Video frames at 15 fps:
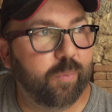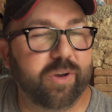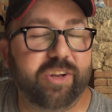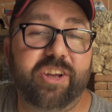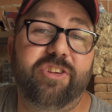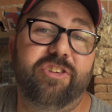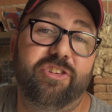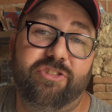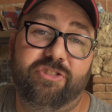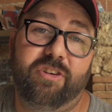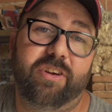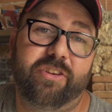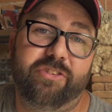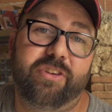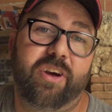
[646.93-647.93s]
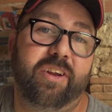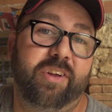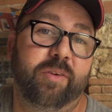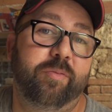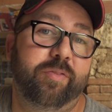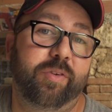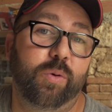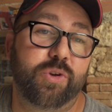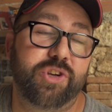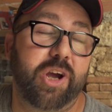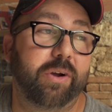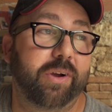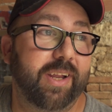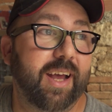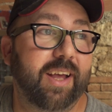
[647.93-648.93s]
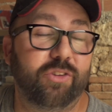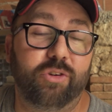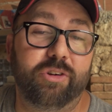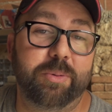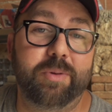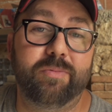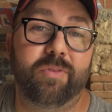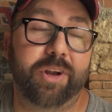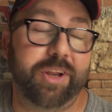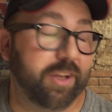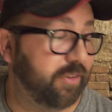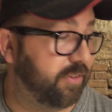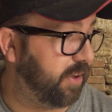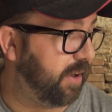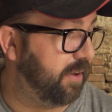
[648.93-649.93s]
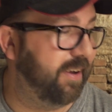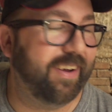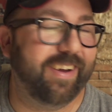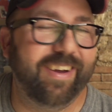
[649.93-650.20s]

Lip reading: We did just try starting it on full choke and it has already been running, so